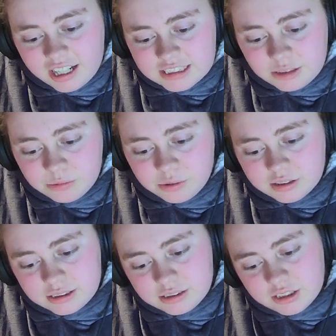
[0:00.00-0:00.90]
As he
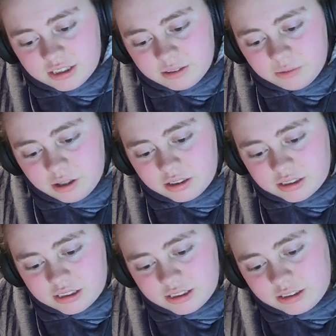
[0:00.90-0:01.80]
walked
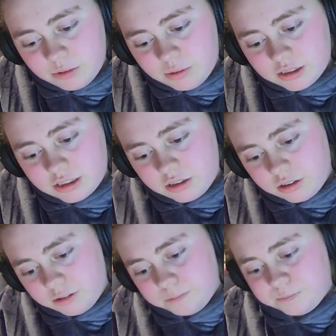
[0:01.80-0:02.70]
walked towards the
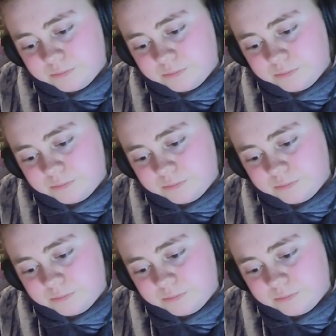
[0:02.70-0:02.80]
door,